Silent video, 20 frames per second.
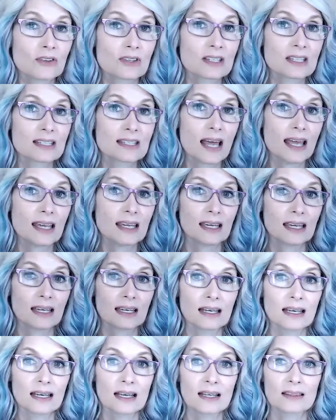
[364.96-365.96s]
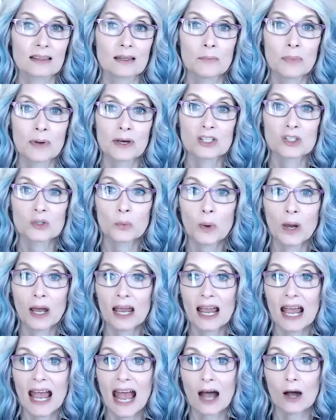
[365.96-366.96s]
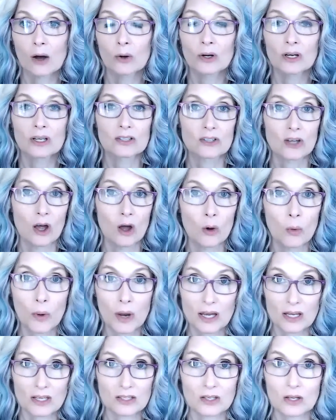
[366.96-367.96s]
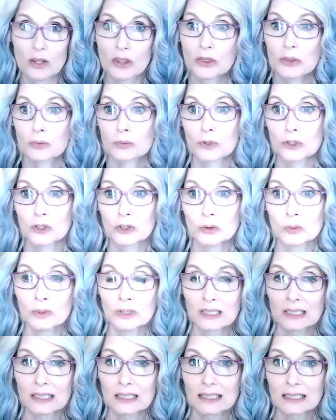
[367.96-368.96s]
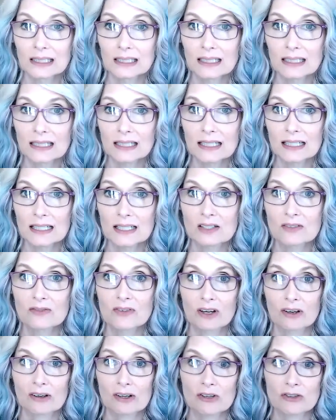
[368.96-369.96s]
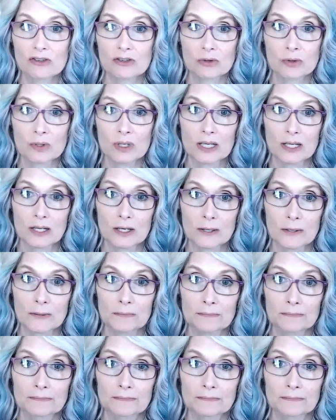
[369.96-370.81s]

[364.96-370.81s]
the saying, the best way out is always through. It's very true here.